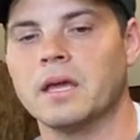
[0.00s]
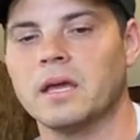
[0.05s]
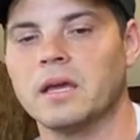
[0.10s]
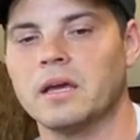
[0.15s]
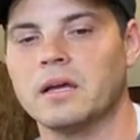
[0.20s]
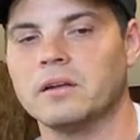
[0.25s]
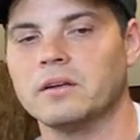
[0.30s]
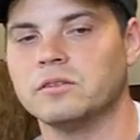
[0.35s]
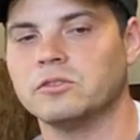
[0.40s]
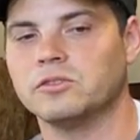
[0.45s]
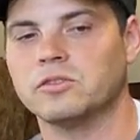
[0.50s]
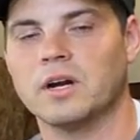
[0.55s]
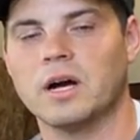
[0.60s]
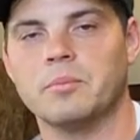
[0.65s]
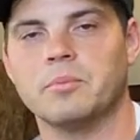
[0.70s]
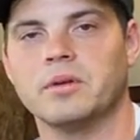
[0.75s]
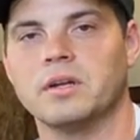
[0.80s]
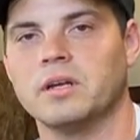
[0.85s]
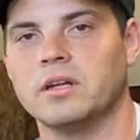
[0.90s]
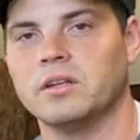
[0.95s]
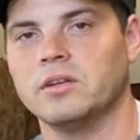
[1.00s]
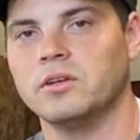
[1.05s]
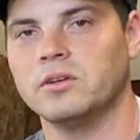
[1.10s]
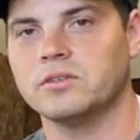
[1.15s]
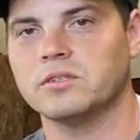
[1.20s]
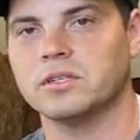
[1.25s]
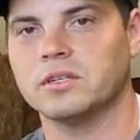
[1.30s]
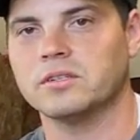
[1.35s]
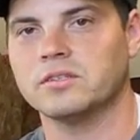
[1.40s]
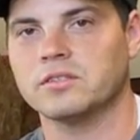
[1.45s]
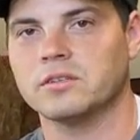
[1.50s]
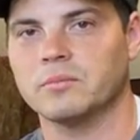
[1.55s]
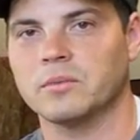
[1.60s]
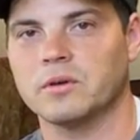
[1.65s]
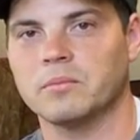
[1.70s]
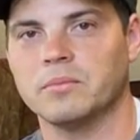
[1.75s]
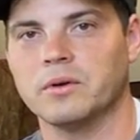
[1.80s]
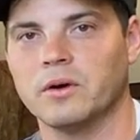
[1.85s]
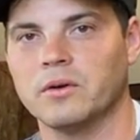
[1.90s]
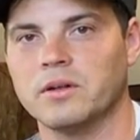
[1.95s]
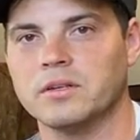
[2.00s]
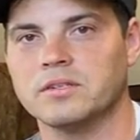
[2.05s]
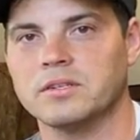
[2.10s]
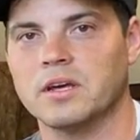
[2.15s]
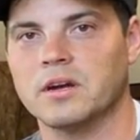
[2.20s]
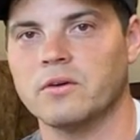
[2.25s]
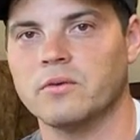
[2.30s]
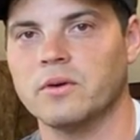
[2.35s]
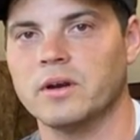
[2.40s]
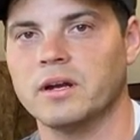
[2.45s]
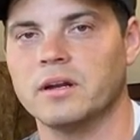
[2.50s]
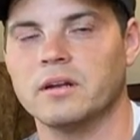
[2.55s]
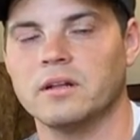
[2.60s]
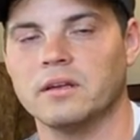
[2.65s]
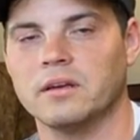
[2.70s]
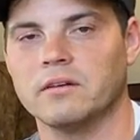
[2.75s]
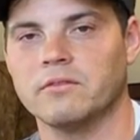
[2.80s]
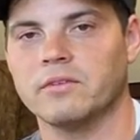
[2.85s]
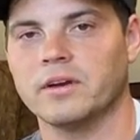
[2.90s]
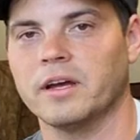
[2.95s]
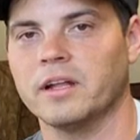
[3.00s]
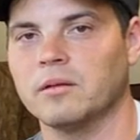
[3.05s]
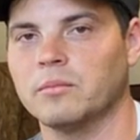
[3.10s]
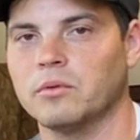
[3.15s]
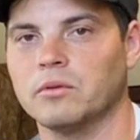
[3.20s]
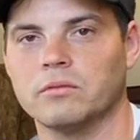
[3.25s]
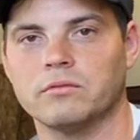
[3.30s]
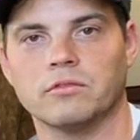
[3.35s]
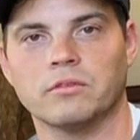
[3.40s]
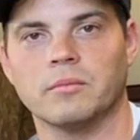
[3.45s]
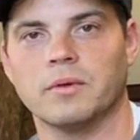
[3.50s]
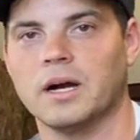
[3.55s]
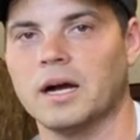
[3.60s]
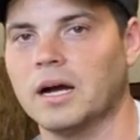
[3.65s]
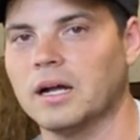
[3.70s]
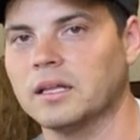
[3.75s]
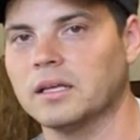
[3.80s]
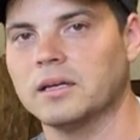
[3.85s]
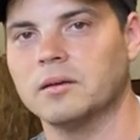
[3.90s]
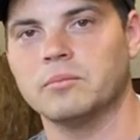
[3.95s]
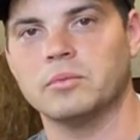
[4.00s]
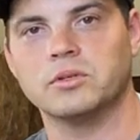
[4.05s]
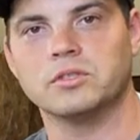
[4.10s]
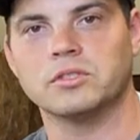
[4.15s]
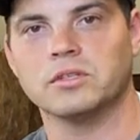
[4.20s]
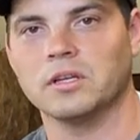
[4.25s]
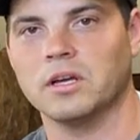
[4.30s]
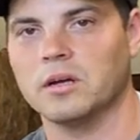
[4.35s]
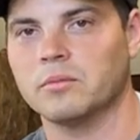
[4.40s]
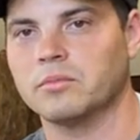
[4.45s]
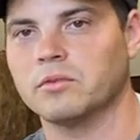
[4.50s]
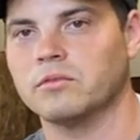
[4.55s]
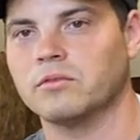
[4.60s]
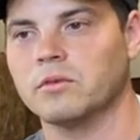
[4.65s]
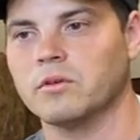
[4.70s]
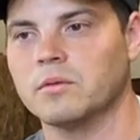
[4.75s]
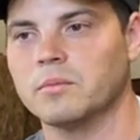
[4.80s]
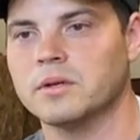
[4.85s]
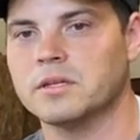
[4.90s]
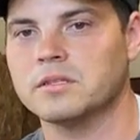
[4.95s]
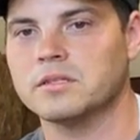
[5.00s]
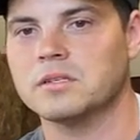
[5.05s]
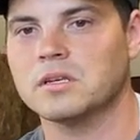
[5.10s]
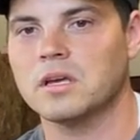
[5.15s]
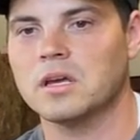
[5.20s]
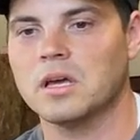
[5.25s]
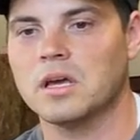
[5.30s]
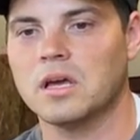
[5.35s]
and drop it in using some components that are readily available from Holley, Bouchelon Performance,